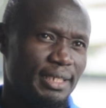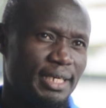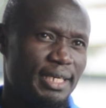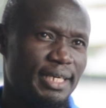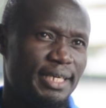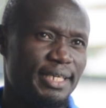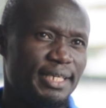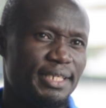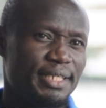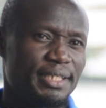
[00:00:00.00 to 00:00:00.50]

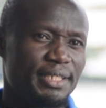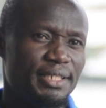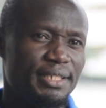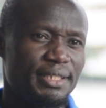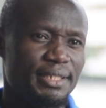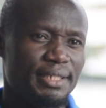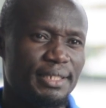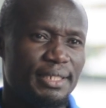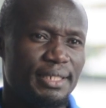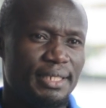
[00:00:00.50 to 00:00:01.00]

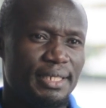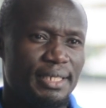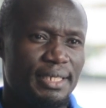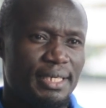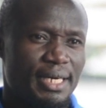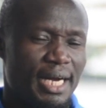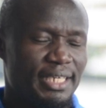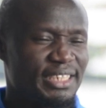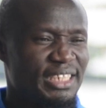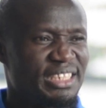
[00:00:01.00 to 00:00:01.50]

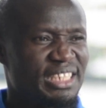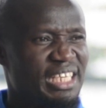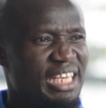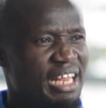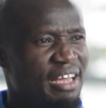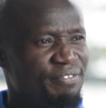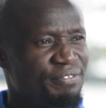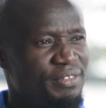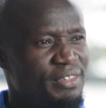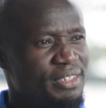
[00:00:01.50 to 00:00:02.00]
I just
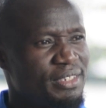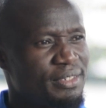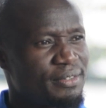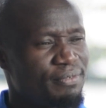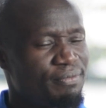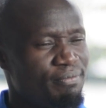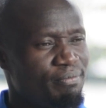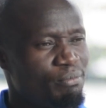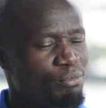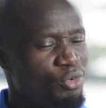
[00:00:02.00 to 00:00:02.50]
loved
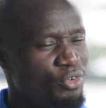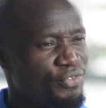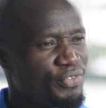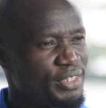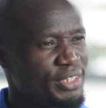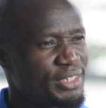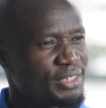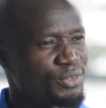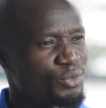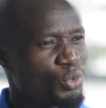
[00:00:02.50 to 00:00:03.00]

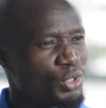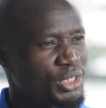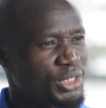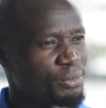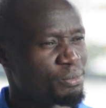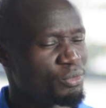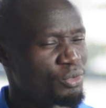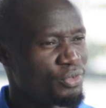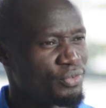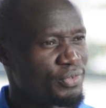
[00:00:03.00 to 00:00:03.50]
movies,
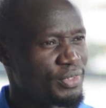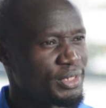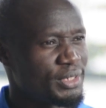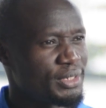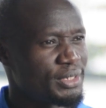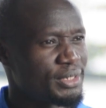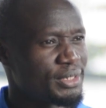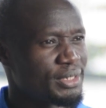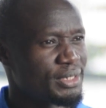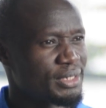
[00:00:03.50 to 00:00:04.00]
watching
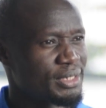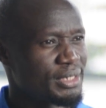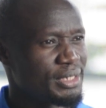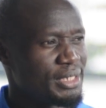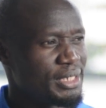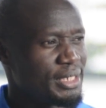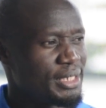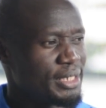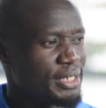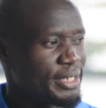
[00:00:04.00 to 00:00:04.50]
movies,
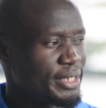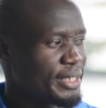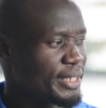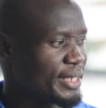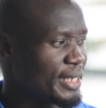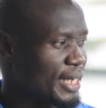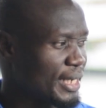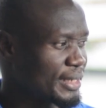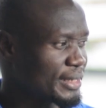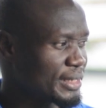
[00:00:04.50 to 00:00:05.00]

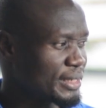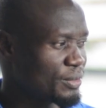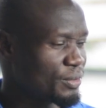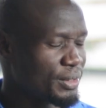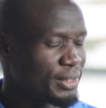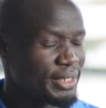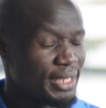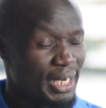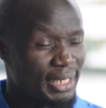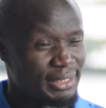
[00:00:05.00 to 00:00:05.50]
reenacting
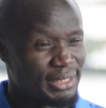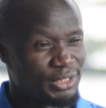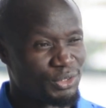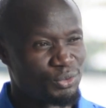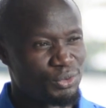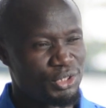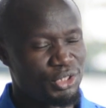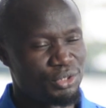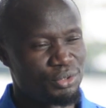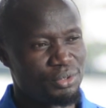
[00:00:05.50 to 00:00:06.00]
what the
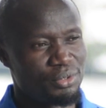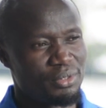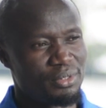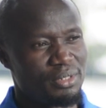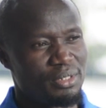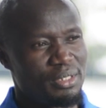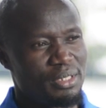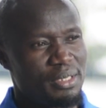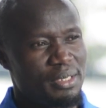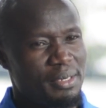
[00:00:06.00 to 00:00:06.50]
actors would do.
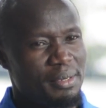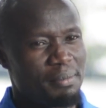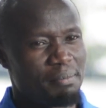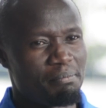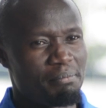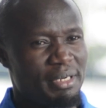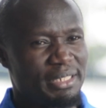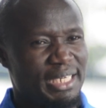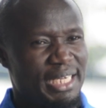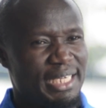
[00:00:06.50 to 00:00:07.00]

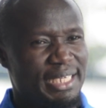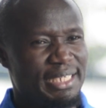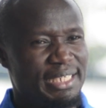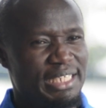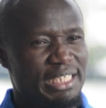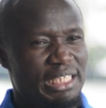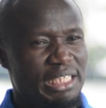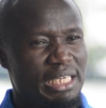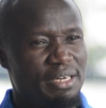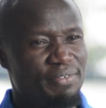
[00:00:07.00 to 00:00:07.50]
But I
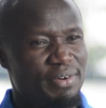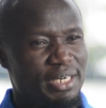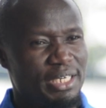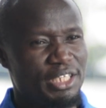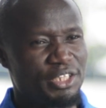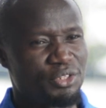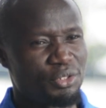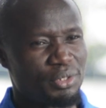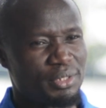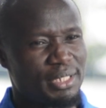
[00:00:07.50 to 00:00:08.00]
never
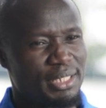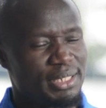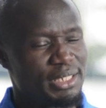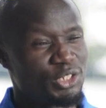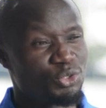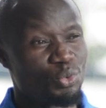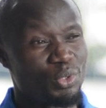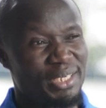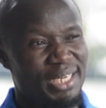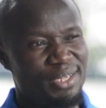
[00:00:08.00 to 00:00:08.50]
really thought that
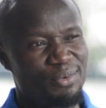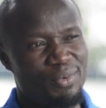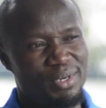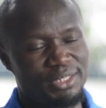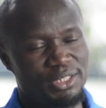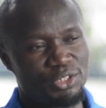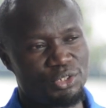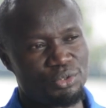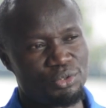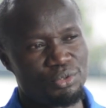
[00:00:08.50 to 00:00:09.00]
this is what I
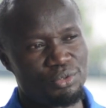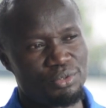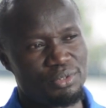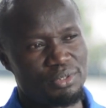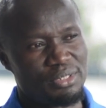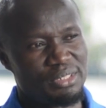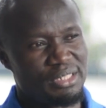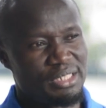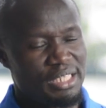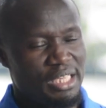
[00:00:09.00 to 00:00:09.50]
wanted to do.
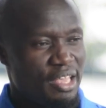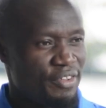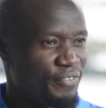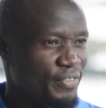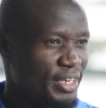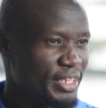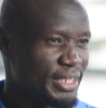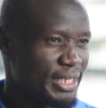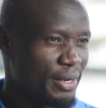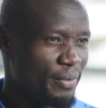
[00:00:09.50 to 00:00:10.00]

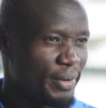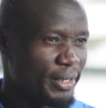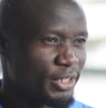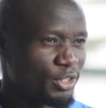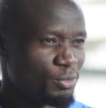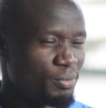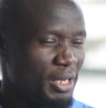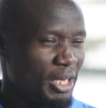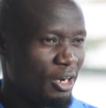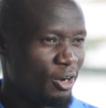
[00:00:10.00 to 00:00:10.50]
If anything, I
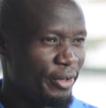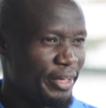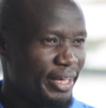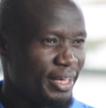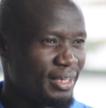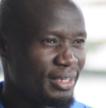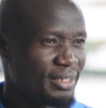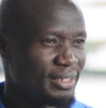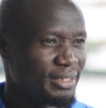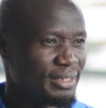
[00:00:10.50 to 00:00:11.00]
wanted to be a
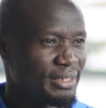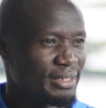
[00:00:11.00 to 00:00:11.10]
lawyer.